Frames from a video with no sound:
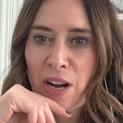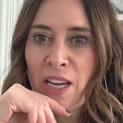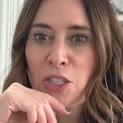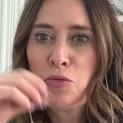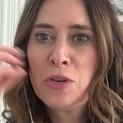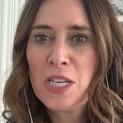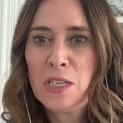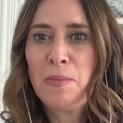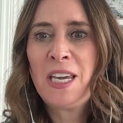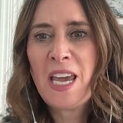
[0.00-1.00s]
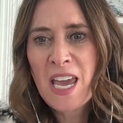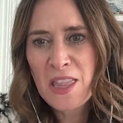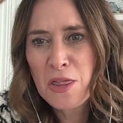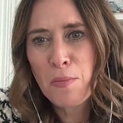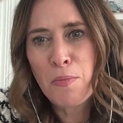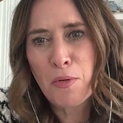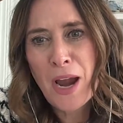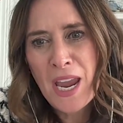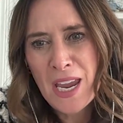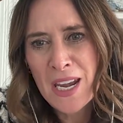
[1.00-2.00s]
I guess you'd need to be in the
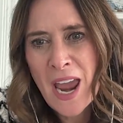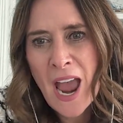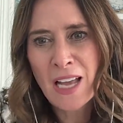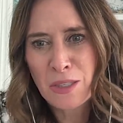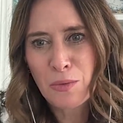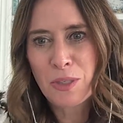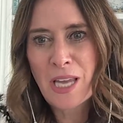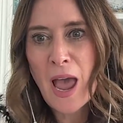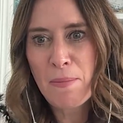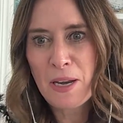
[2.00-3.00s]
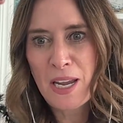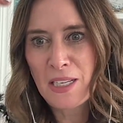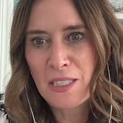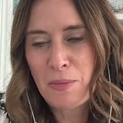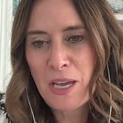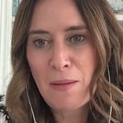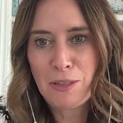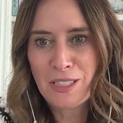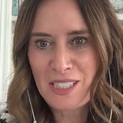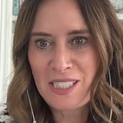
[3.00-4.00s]
brain as it was happening to be
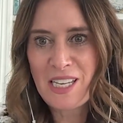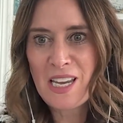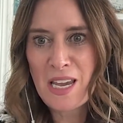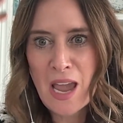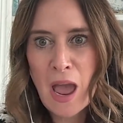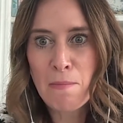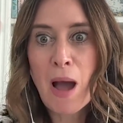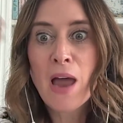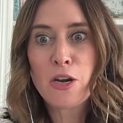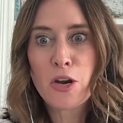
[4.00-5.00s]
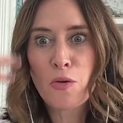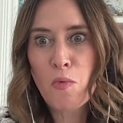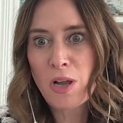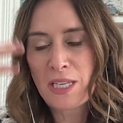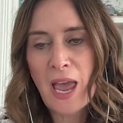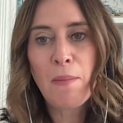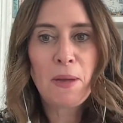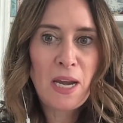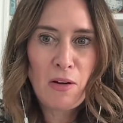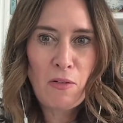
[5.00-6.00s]
able to see and monitor what's
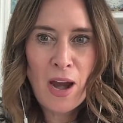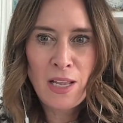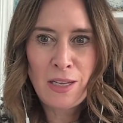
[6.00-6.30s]
happening, right?